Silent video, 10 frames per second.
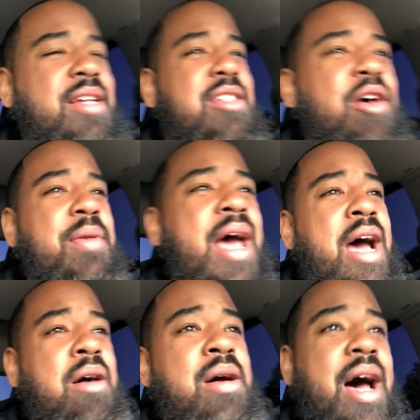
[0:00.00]
And so
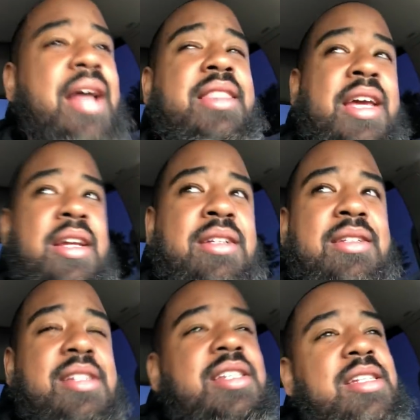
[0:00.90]
now I think
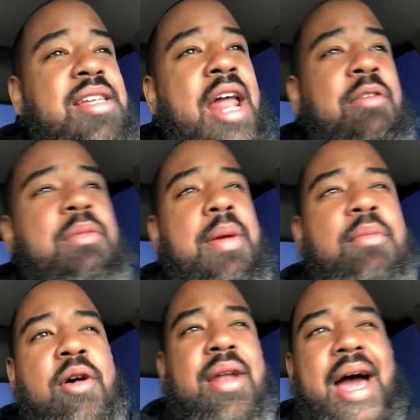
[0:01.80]
the CCNA will be
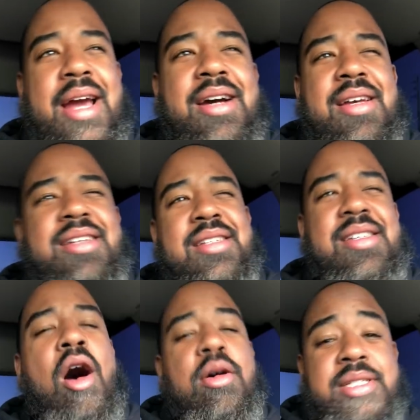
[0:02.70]
more like a
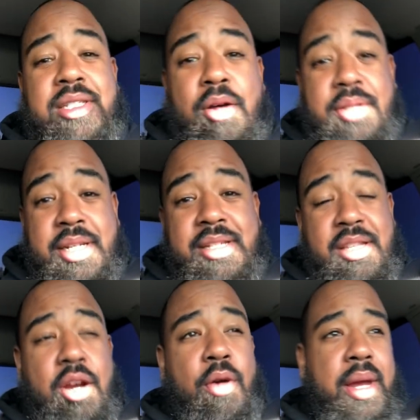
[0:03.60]

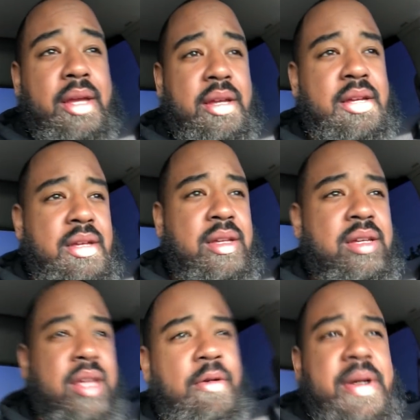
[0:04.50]
associate's degree,
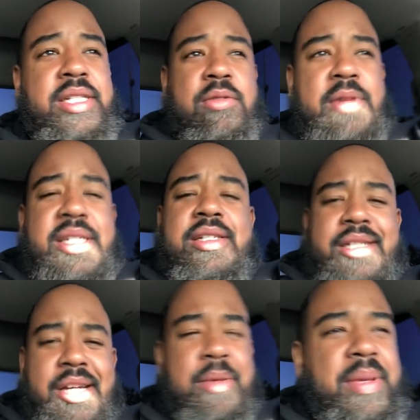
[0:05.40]
which which it
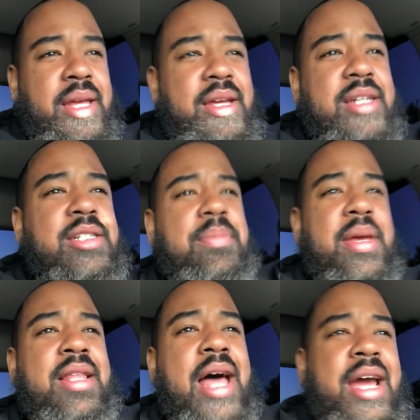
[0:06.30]
should be. It should
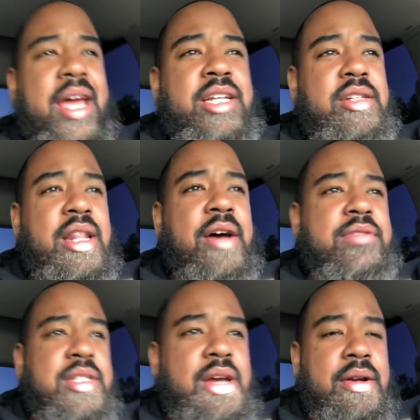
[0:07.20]
be like an entry
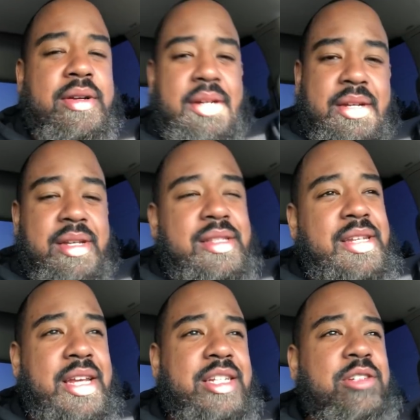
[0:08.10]
level cert
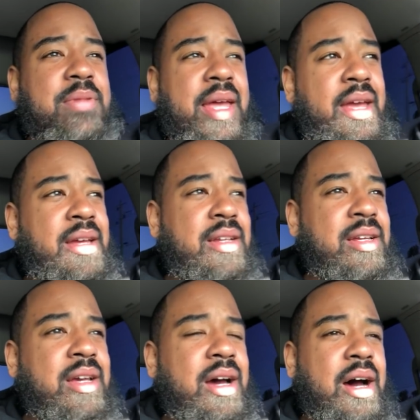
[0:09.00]
to get you in.
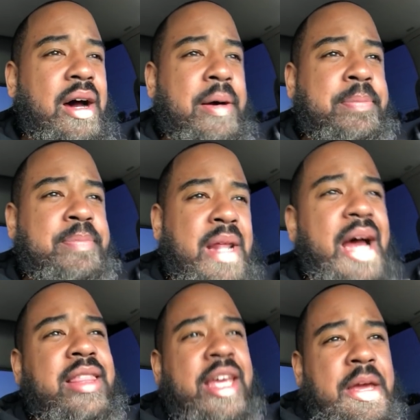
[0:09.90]
Um,
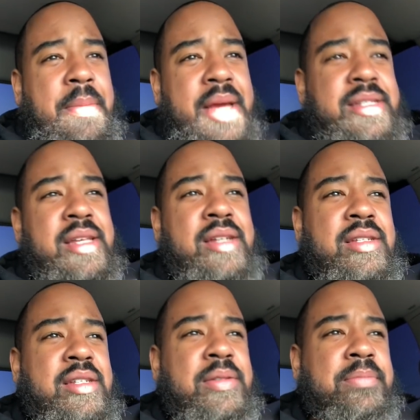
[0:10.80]
I think it makes
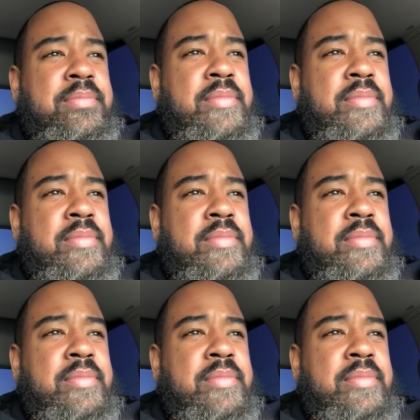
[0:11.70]
sense.